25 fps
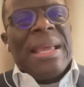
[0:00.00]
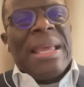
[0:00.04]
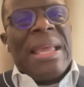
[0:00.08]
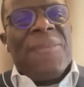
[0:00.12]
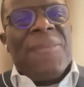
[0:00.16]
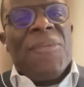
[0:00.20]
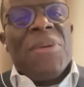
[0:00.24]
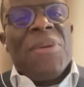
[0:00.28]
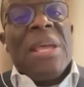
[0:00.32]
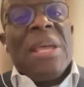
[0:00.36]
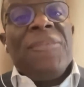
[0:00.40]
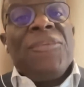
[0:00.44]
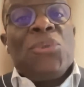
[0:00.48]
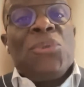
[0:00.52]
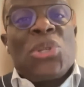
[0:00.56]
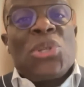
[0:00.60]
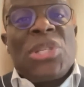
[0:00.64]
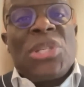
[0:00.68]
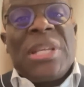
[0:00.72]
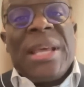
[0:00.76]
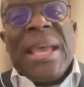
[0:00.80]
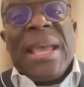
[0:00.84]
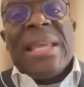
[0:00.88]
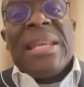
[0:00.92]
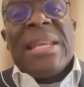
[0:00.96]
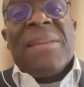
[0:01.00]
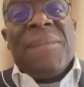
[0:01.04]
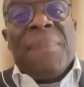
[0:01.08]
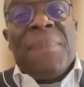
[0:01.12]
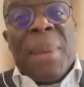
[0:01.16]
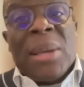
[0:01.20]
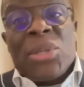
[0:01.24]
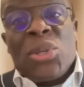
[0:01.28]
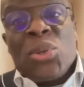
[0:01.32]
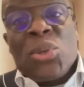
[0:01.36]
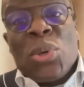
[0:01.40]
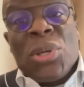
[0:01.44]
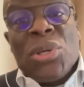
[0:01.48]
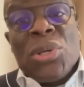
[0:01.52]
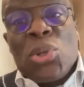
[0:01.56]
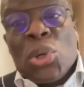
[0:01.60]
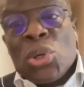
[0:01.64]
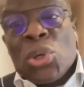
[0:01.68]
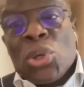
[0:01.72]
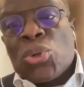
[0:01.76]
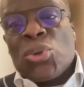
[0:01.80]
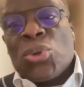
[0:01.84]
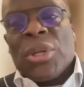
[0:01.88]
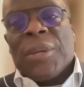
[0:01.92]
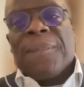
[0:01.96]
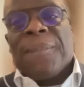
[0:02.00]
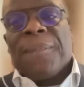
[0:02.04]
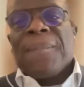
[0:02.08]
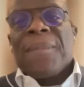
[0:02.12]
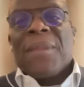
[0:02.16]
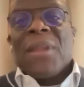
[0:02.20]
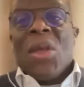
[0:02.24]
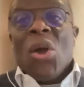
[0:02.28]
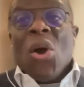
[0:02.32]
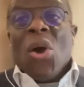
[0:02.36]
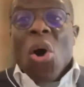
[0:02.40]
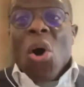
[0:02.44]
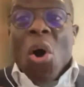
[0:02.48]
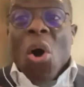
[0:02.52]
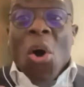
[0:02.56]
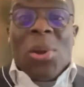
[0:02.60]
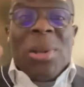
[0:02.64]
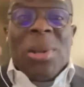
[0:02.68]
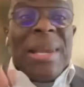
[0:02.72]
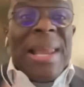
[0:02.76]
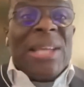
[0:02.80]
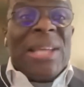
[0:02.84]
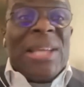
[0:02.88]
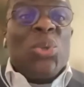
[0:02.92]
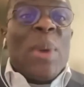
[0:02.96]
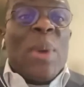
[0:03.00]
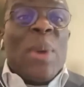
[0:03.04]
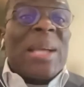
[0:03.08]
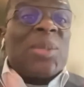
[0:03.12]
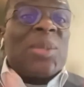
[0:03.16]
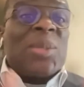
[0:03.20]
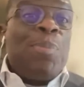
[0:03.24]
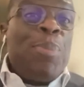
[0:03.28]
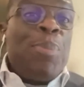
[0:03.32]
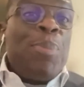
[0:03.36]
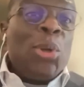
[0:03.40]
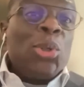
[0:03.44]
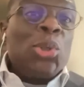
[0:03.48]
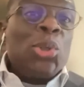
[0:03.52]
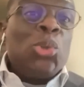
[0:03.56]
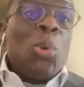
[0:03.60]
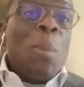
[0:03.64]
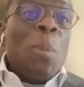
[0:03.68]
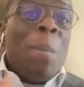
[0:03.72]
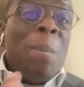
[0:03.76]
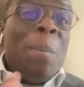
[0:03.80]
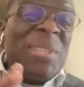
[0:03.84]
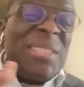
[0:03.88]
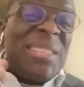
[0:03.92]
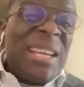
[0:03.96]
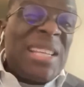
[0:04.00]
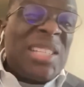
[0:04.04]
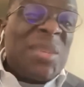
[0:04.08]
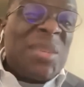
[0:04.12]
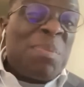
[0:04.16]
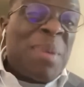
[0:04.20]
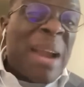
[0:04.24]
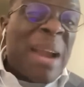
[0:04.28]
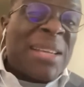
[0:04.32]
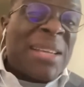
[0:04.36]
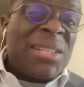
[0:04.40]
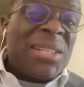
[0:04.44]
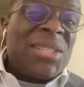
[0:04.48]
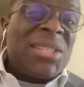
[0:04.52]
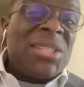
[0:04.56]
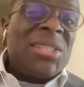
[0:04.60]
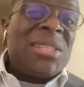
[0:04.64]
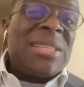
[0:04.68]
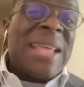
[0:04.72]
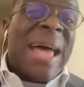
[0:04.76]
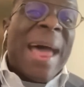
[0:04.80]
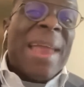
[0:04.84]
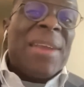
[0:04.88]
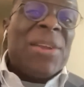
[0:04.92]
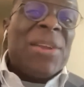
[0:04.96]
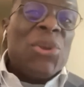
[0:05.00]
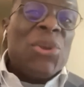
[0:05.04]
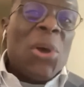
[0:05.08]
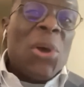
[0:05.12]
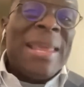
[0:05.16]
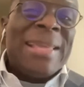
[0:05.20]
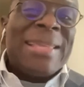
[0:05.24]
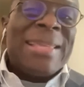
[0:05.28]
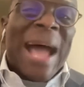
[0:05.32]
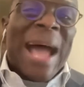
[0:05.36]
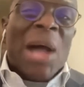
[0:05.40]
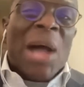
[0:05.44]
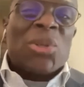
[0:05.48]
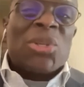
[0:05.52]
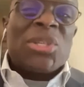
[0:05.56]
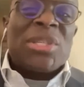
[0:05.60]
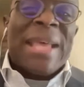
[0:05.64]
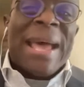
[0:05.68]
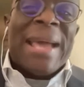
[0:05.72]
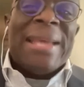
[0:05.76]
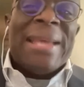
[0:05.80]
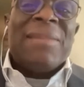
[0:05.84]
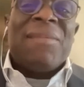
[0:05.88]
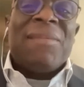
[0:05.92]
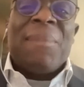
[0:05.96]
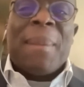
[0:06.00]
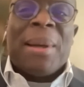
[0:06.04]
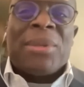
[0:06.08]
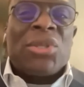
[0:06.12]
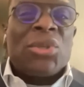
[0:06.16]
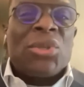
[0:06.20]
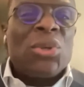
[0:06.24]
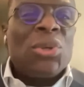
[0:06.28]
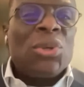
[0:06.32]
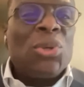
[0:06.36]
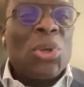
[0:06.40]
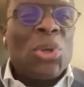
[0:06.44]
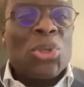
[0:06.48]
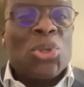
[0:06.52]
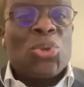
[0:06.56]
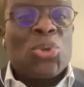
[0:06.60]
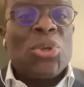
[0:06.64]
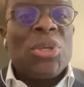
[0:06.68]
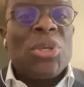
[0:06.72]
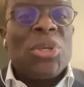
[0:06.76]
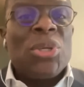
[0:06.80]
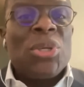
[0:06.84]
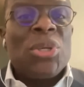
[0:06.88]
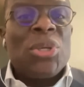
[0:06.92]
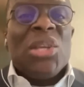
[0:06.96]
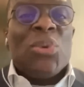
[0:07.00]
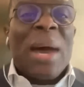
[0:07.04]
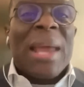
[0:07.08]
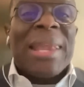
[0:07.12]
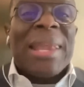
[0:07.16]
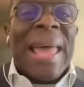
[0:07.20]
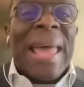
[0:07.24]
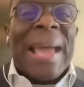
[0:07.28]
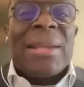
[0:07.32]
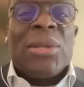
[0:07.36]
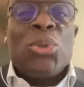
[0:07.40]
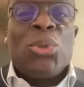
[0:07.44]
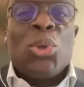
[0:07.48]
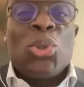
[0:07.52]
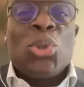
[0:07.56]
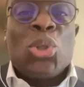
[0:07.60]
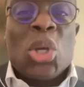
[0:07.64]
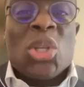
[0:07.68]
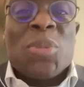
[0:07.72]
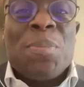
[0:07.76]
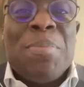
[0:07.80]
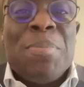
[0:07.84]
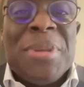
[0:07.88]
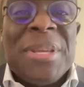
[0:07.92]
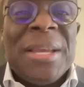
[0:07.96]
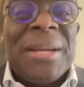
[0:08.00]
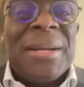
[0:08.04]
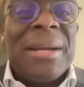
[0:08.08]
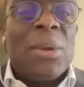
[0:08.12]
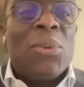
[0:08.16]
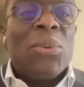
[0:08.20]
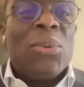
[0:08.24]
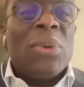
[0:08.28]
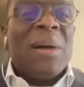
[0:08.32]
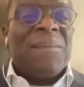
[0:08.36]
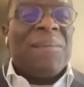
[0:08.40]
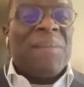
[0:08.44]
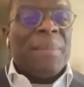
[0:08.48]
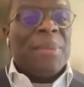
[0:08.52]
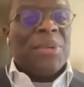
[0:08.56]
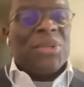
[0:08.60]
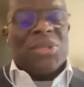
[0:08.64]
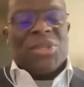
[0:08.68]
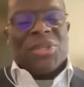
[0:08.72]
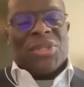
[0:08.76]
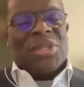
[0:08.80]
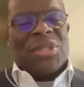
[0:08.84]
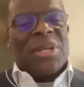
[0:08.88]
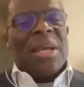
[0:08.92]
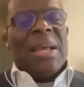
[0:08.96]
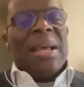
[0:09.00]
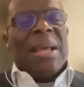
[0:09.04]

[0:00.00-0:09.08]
even if you stay in the pharmaceutical industry, unless you are exposed to business practices and knowledge outside the pharmaceutical industry, you are likely to just be a regular pharmacist.